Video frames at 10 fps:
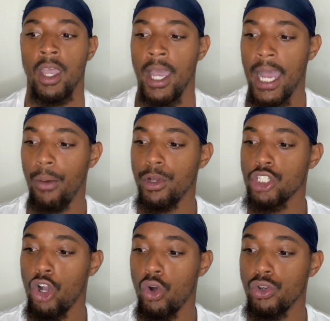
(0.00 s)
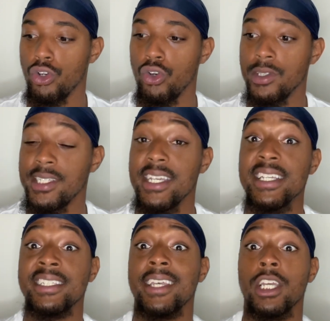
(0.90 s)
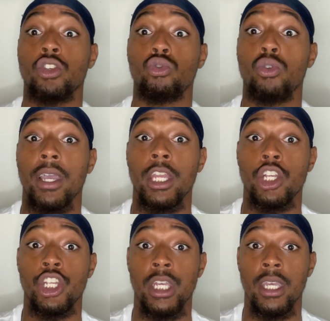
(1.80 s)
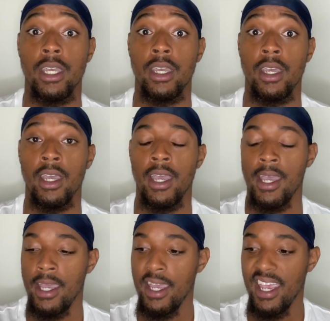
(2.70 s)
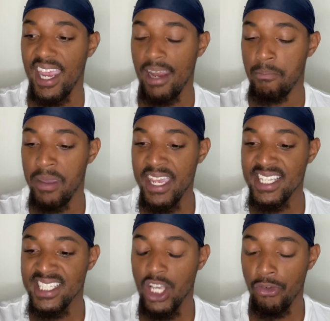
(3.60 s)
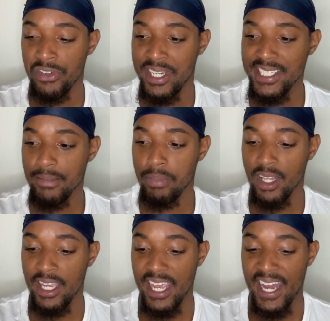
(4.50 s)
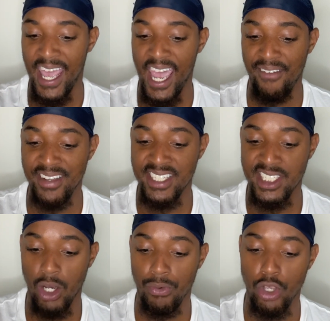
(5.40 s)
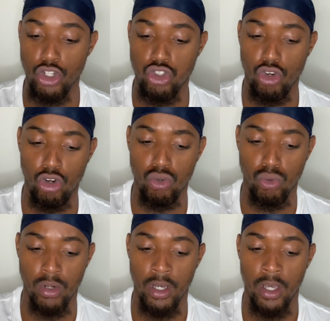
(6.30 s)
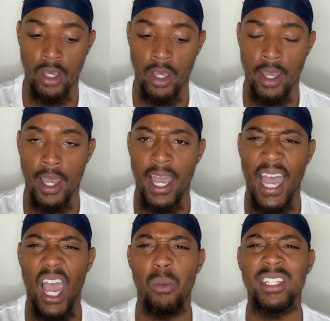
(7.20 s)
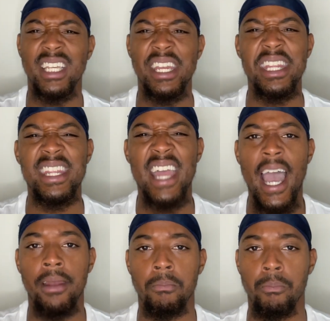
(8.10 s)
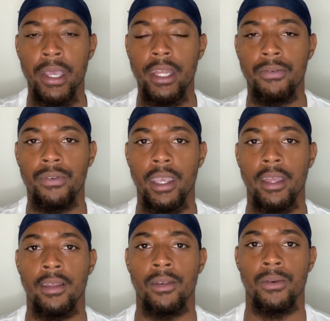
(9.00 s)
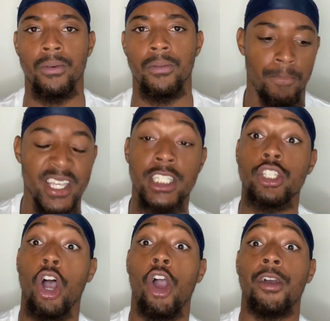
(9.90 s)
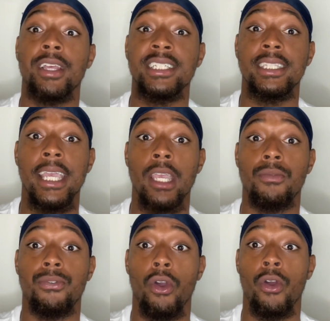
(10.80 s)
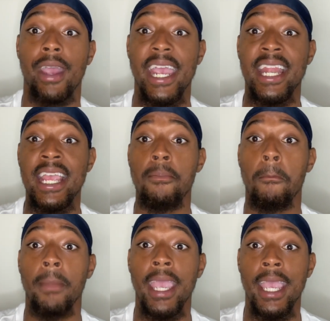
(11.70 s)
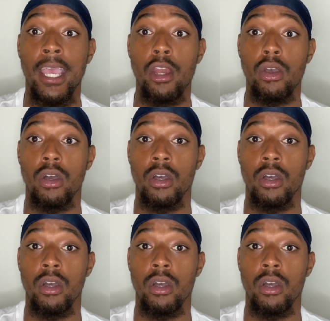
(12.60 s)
How is holding on to your sexual energy and being self-disciplined and having self-control, how is it not benefiting you? This is the hardest thing for any man